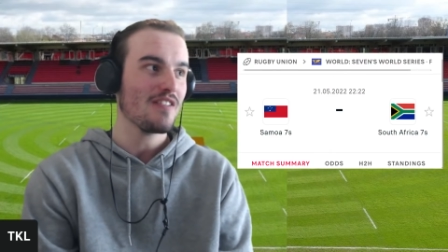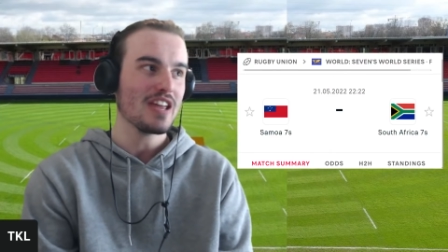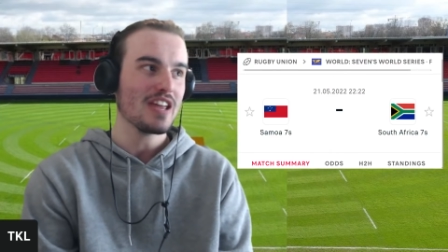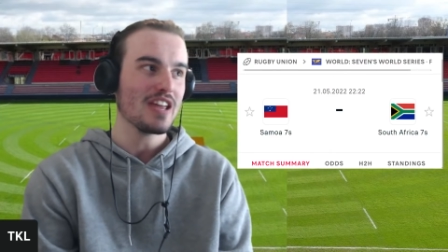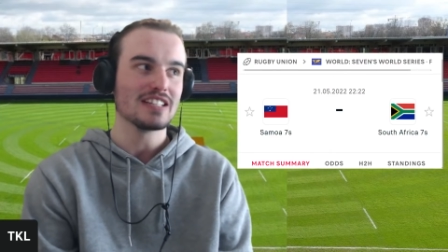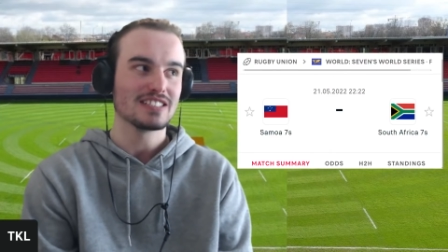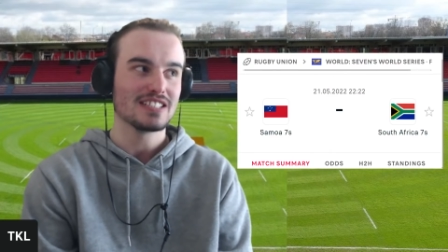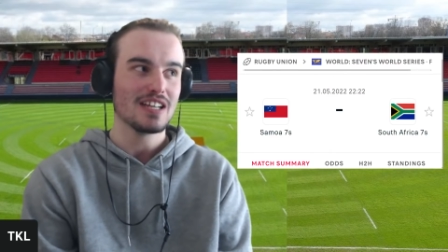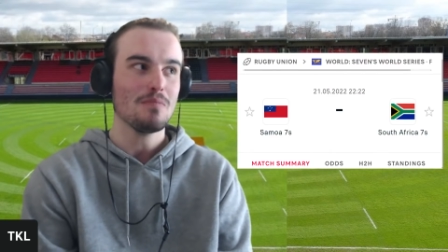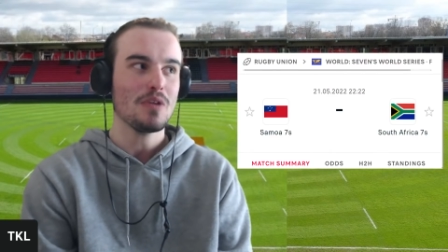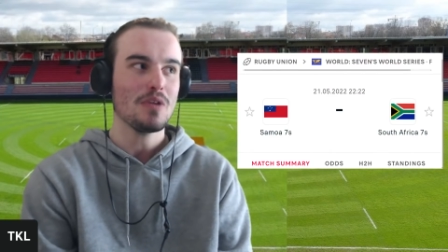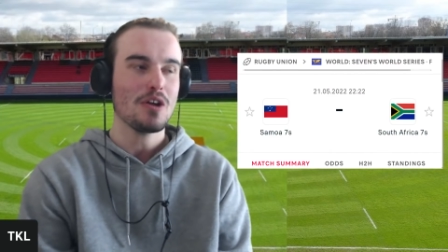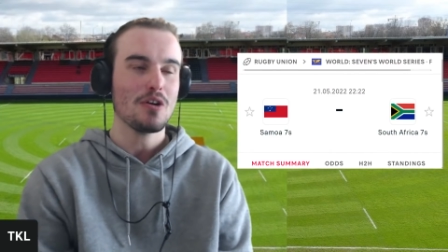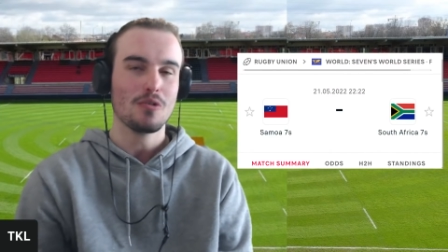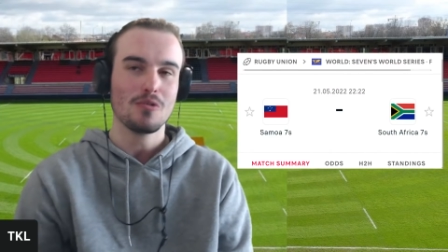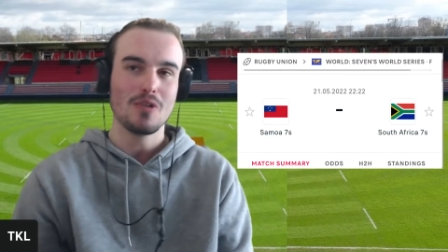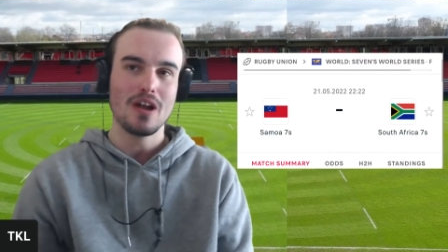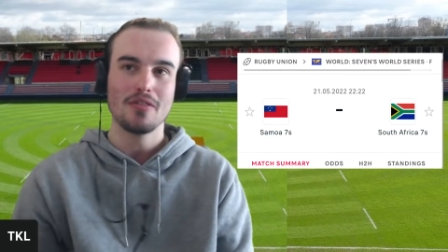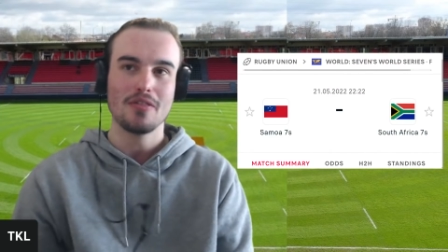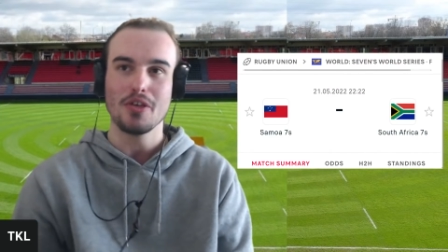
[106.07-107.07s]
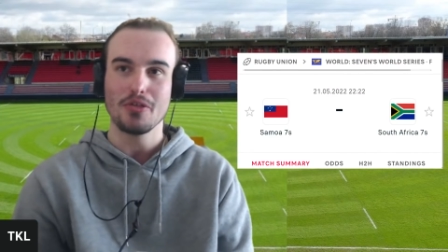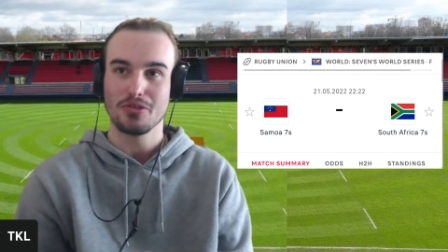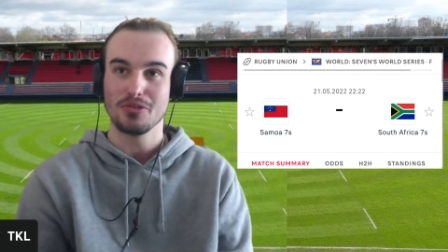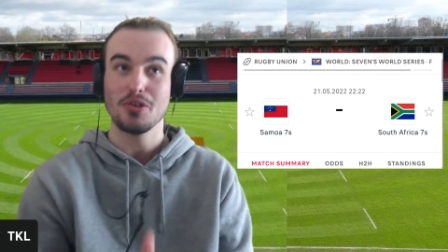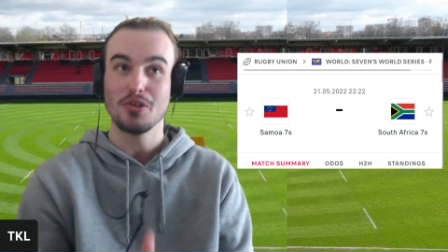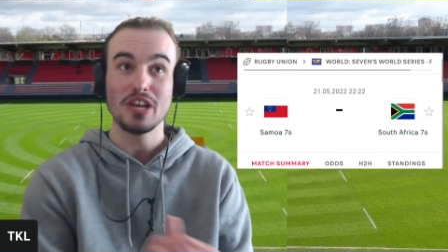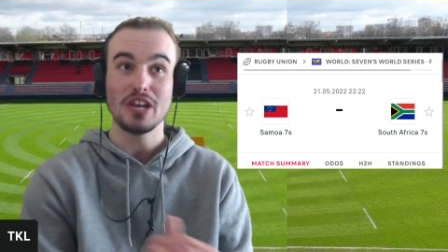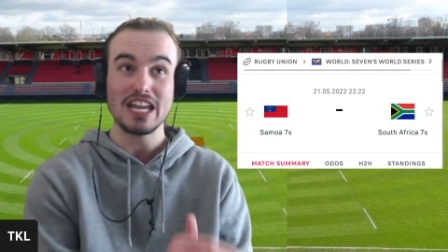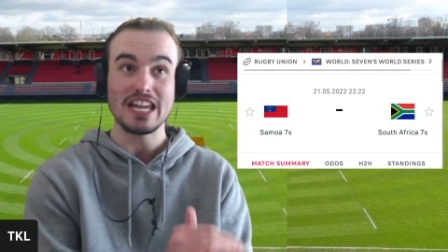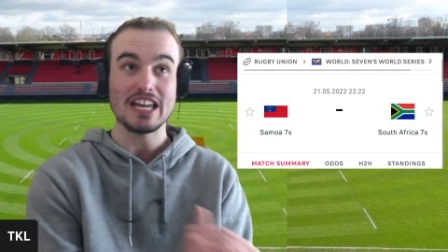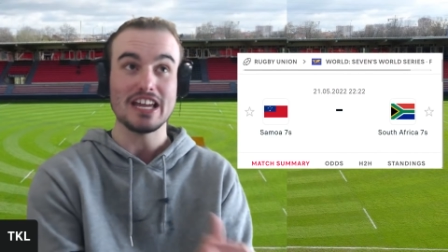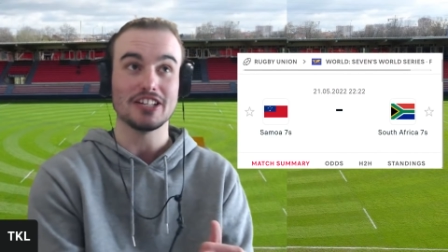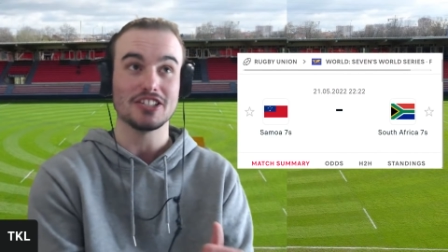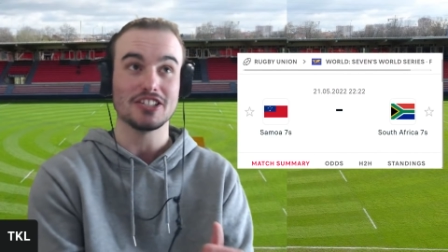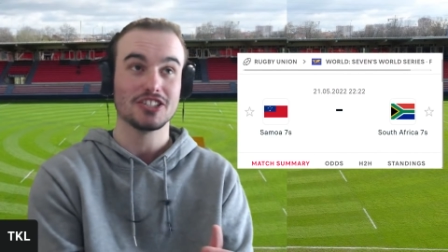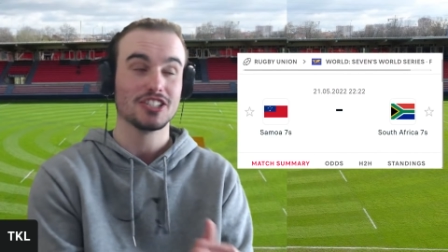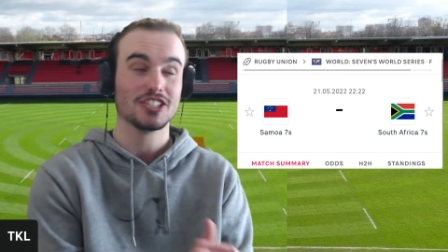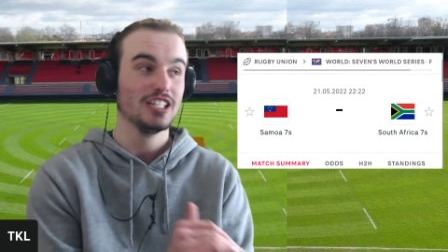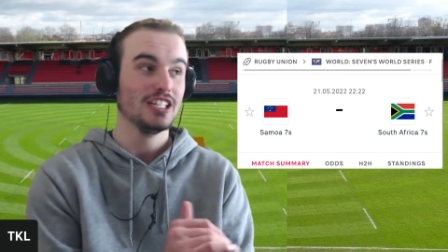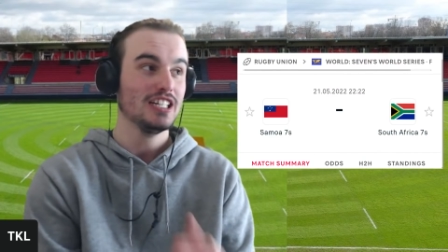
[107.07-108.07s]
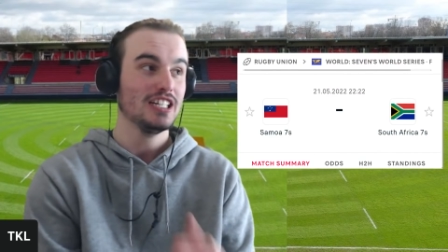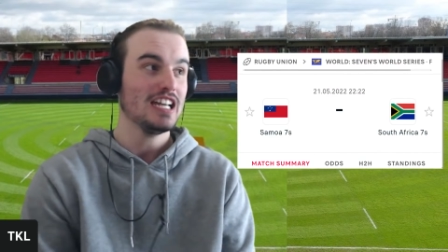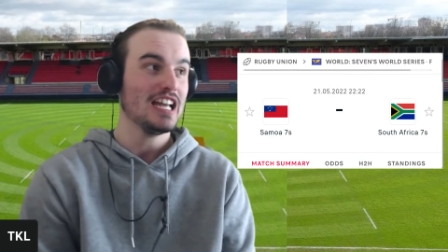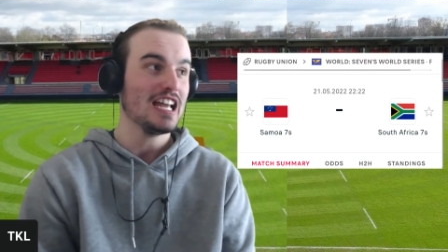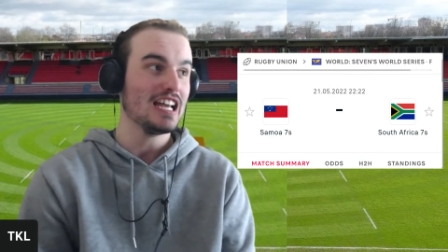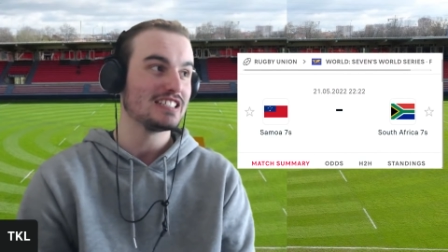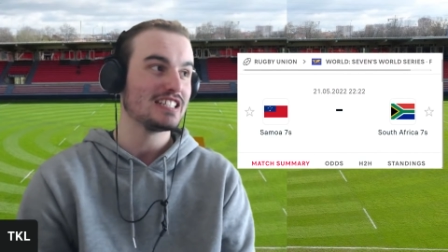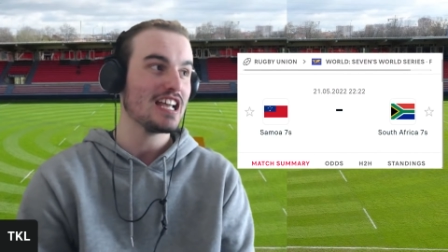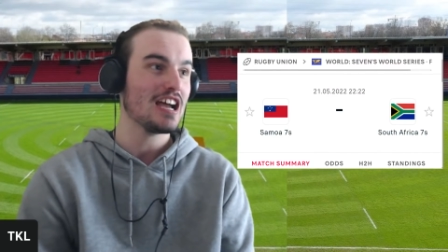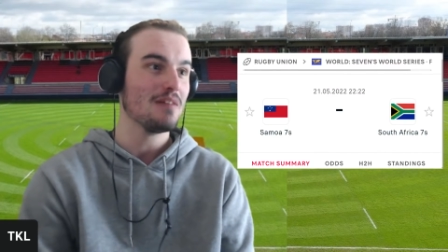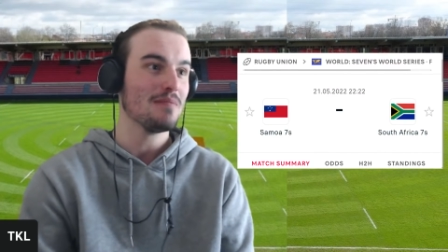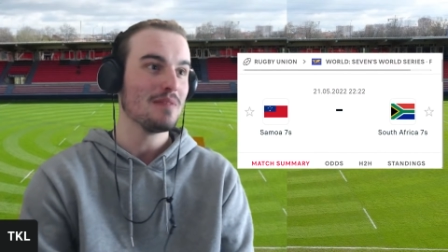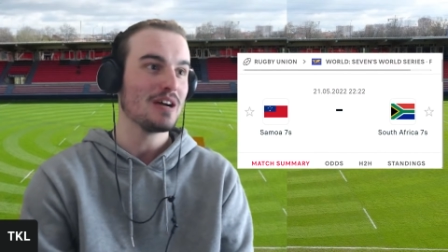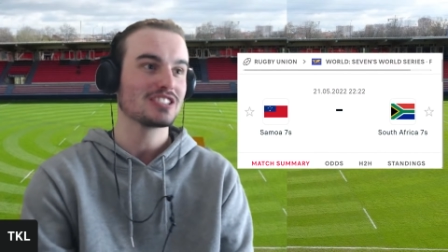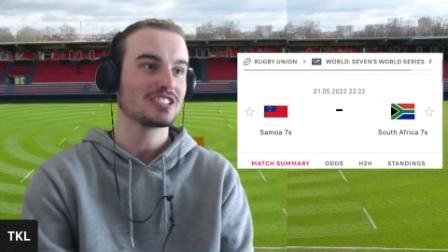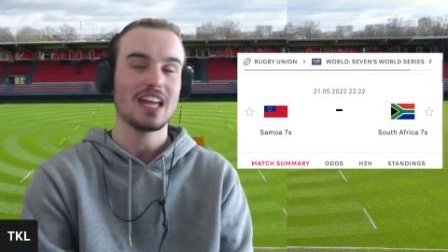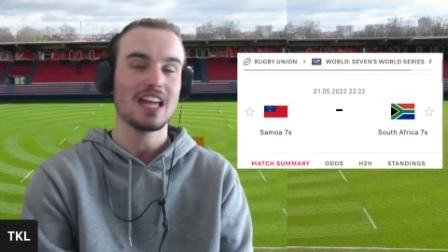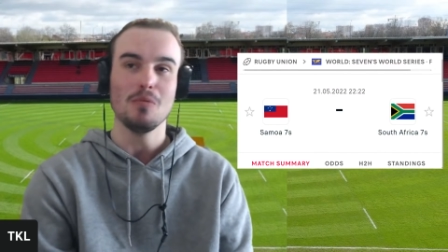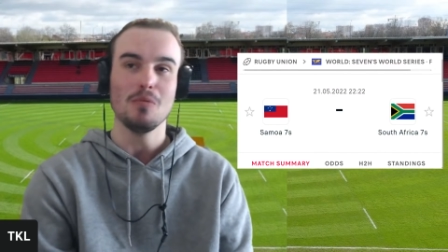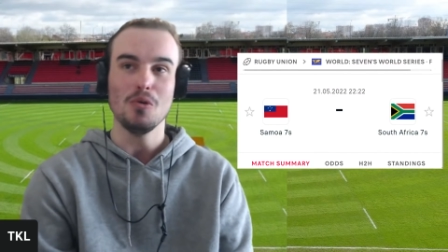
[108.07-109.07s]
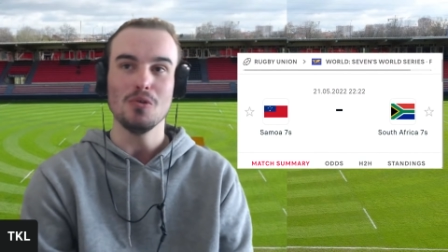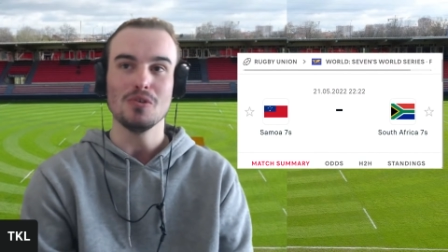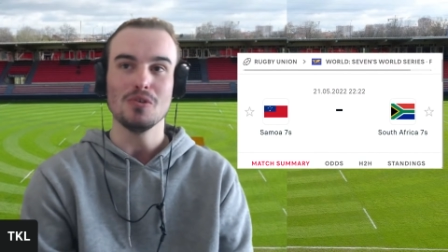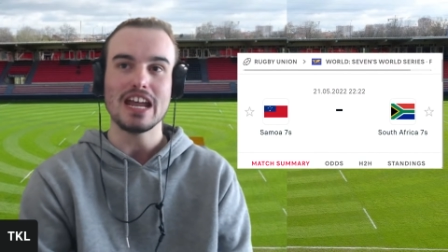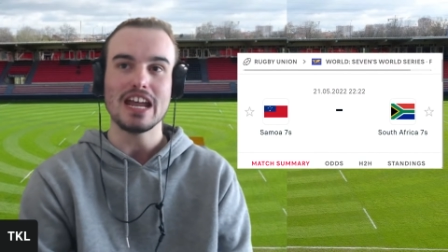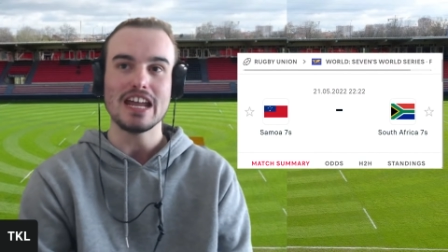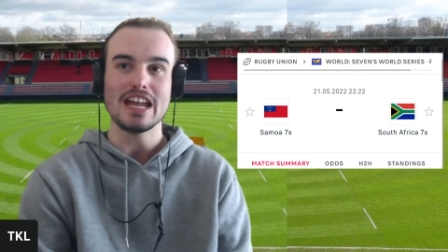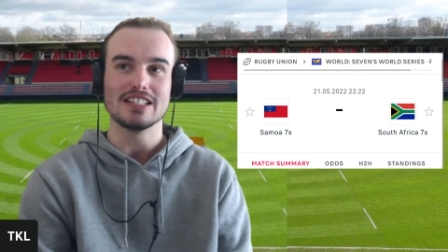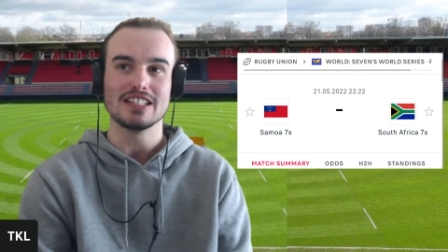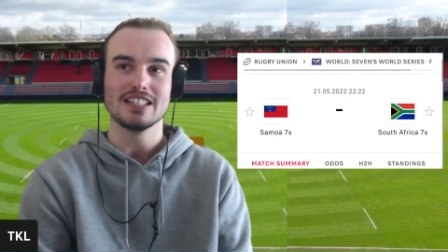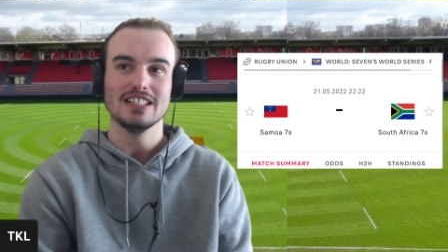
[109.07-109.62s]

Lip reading: Yeah, somewhere around the 30-ish is how much they will need